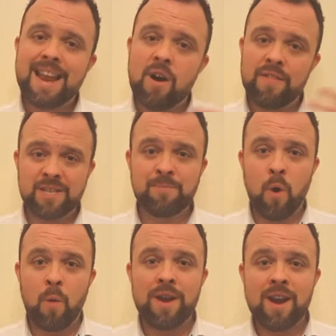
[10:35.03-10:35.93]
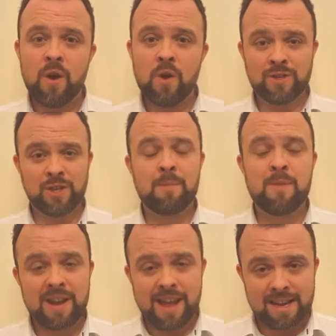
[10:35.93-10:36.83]
Now at this point we know who to
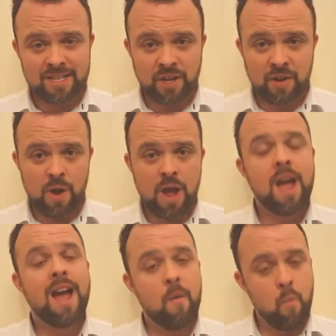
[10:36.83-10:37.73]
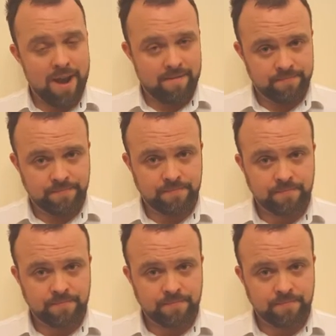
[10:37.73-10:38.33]
communicate to and when.